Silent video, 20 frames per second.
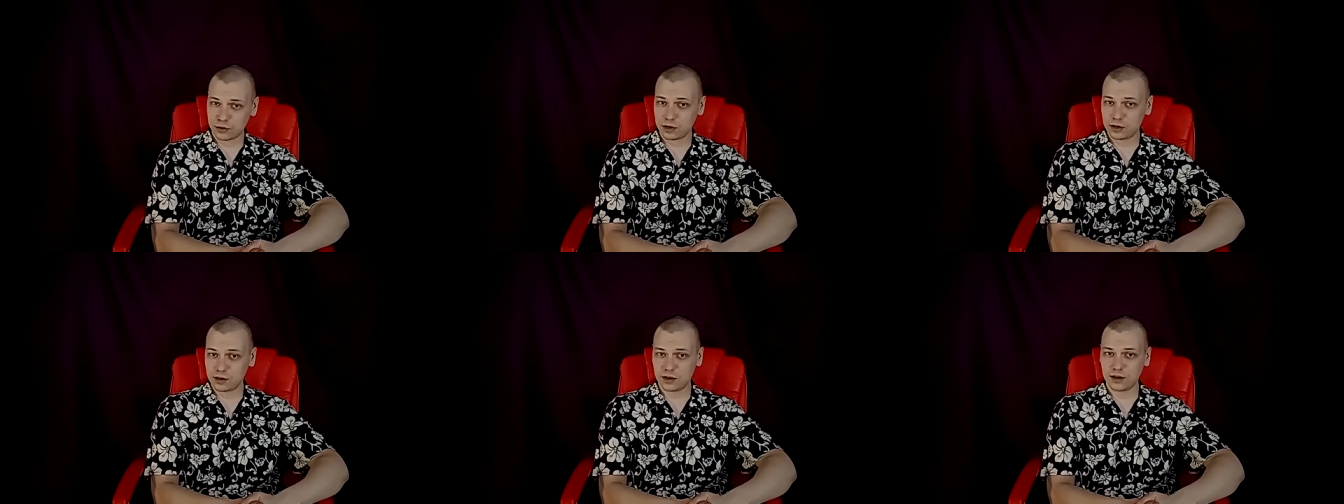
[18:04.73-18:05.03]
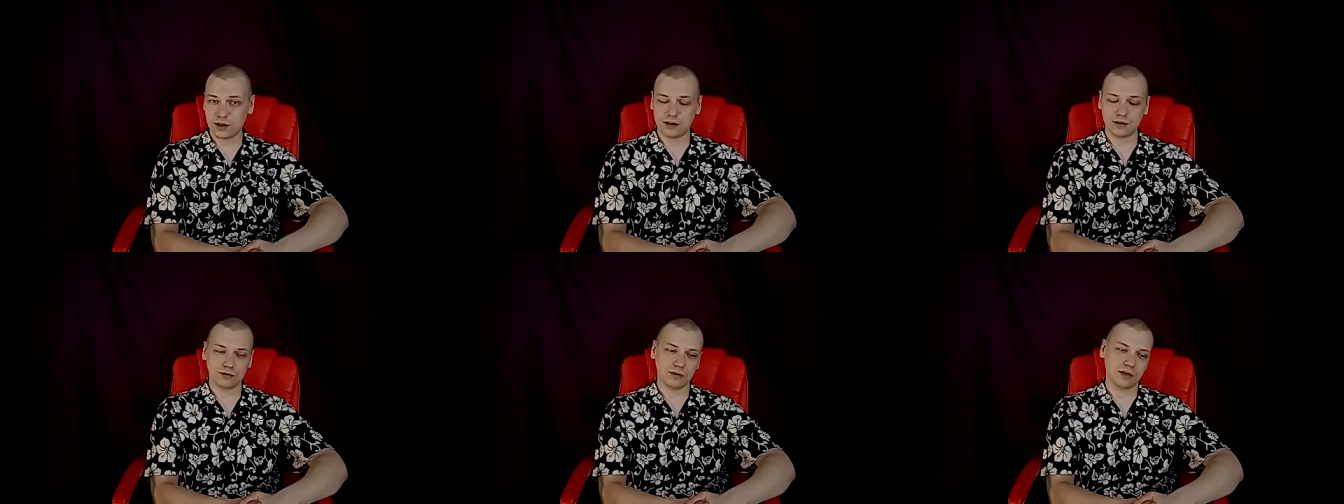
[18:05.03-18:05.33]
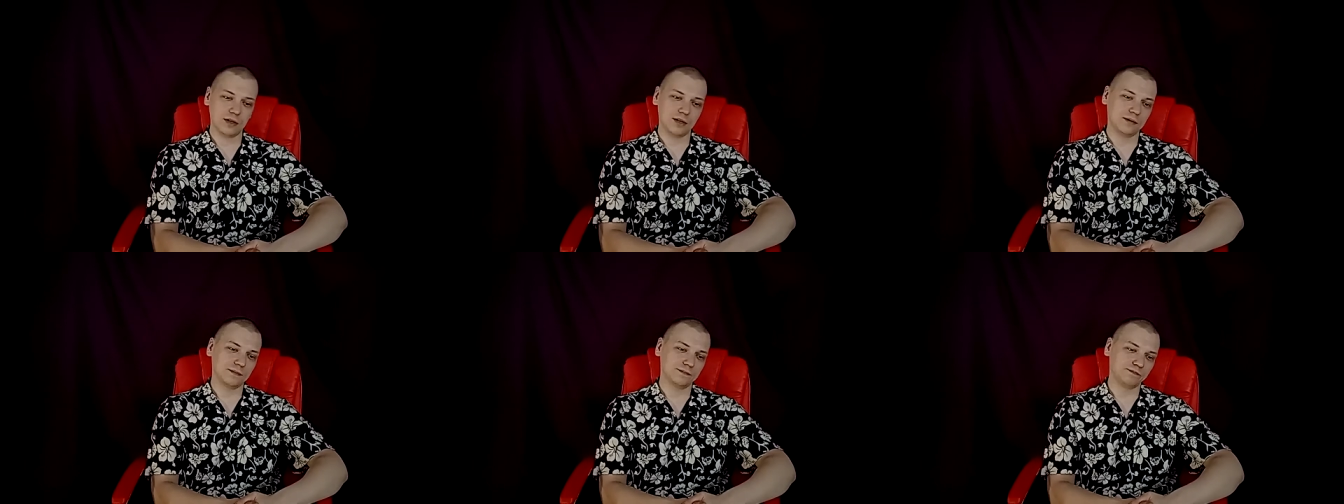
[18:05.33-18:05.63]
looking at,
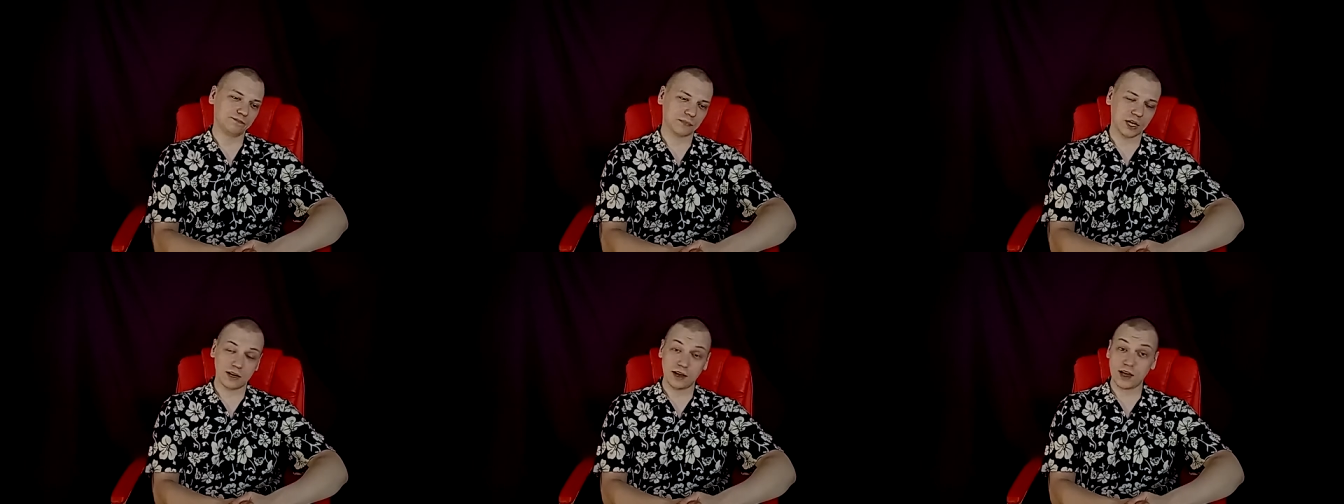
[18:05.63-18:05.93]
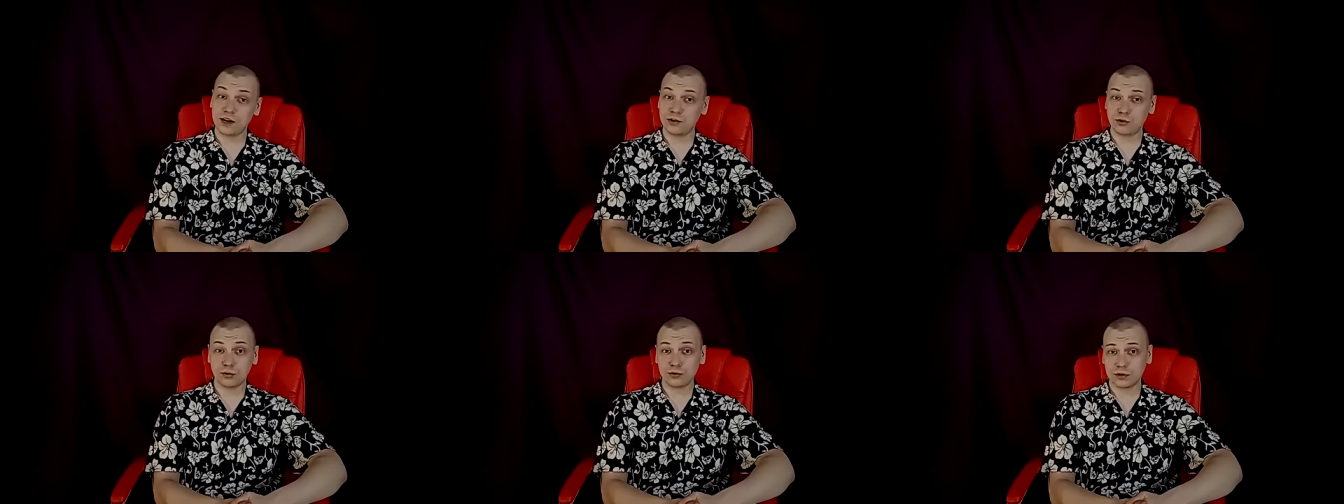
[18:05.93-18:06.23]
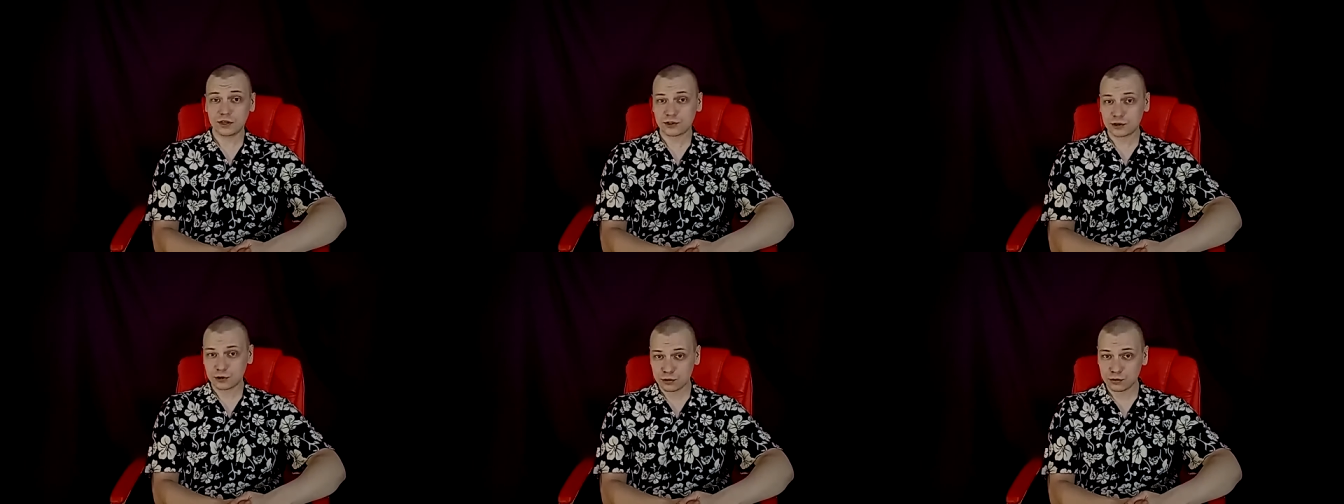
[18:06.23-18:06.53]
right? and I
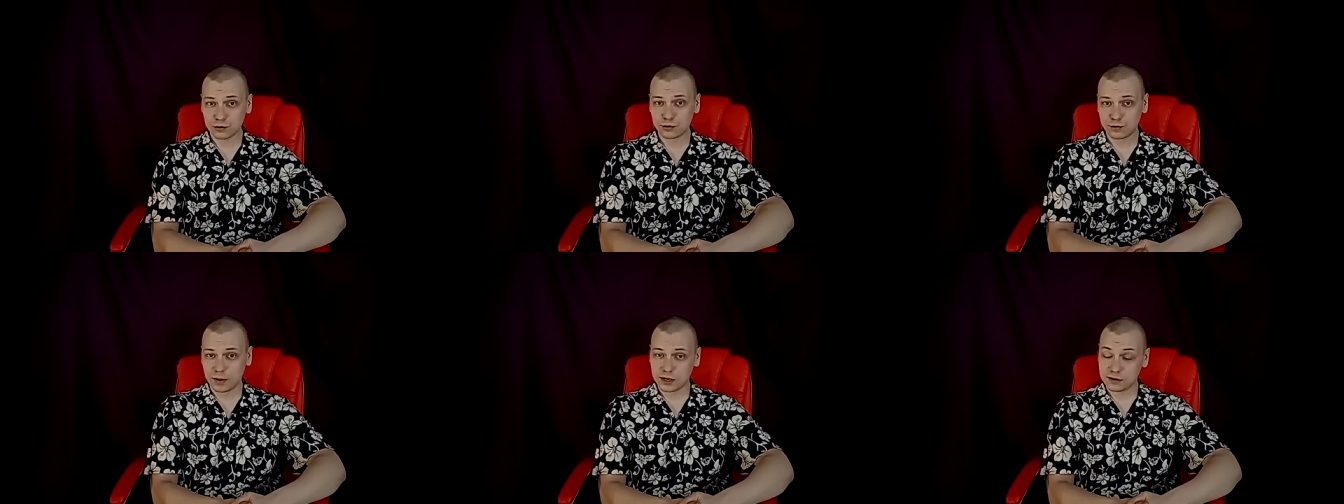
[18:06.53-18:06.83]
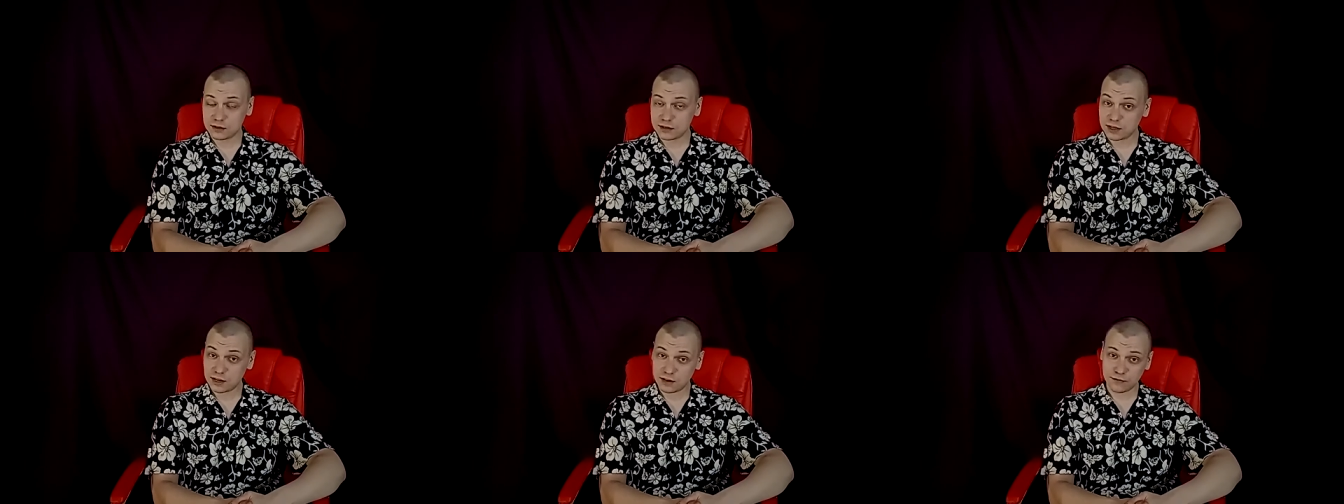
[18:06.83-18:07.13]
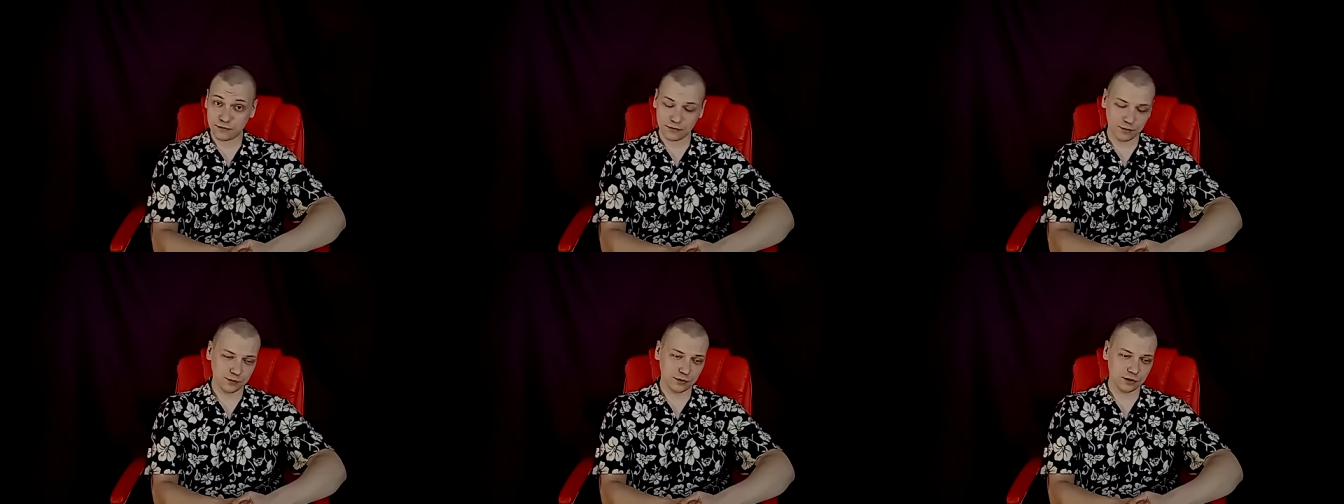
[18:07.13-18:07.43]
don't exclude
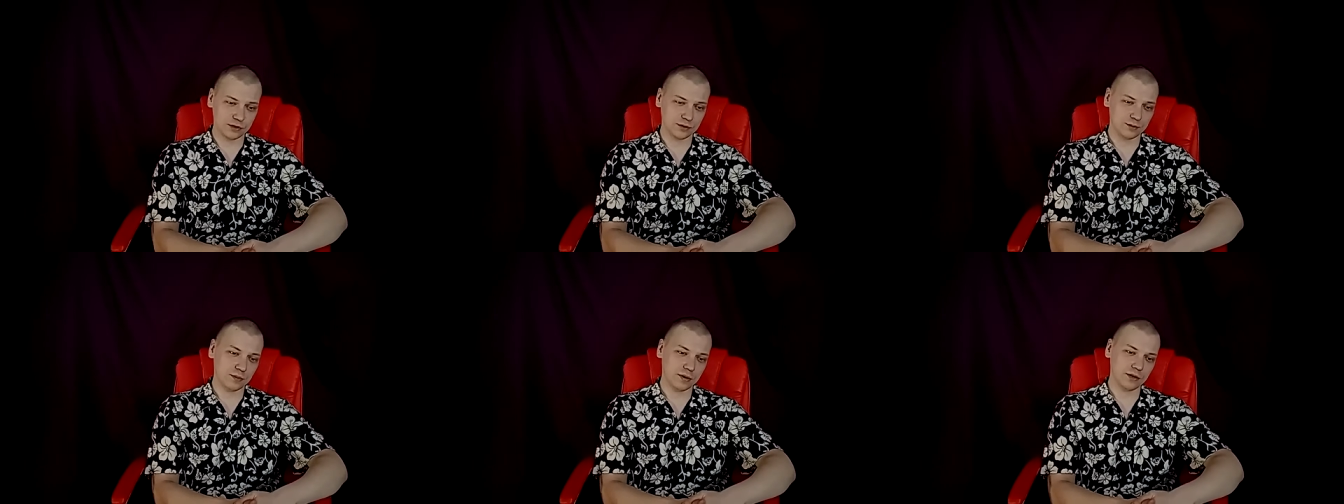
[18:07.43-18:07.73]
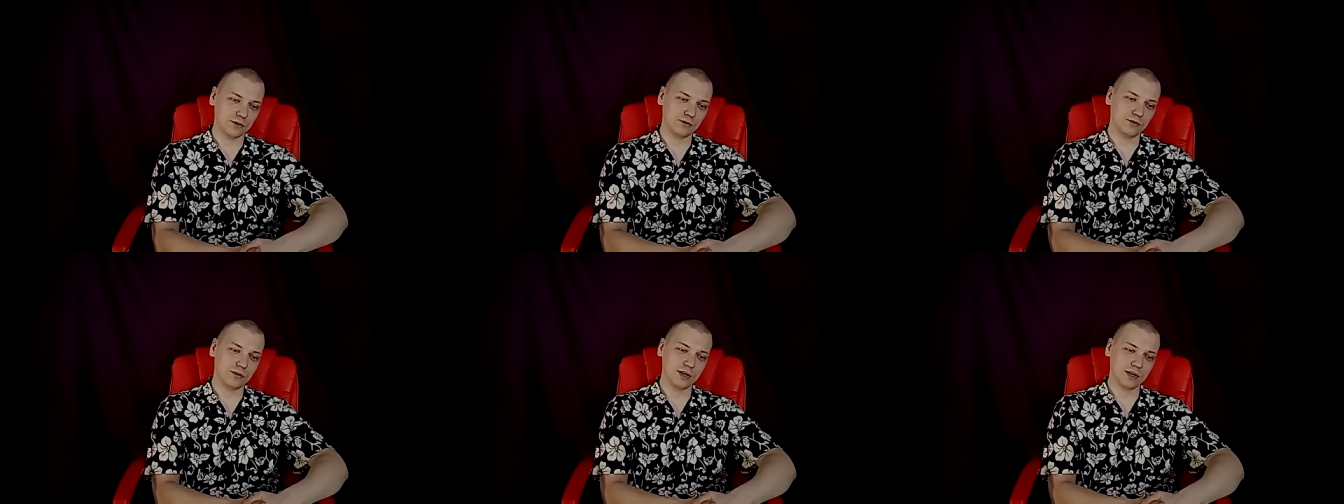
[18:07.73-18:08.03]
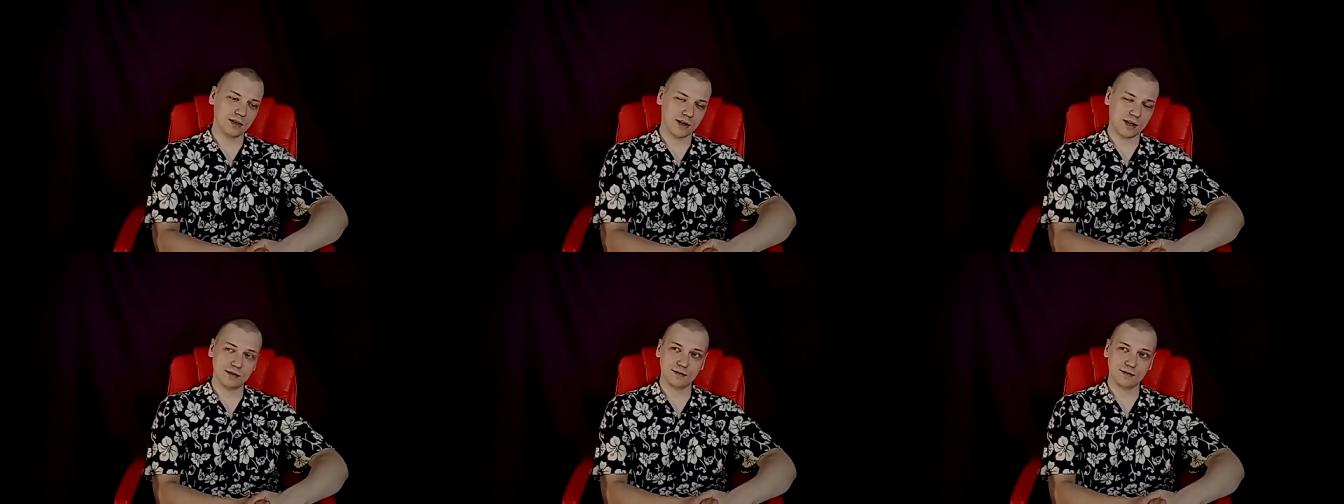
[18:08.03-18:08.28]
myself from this, by the way.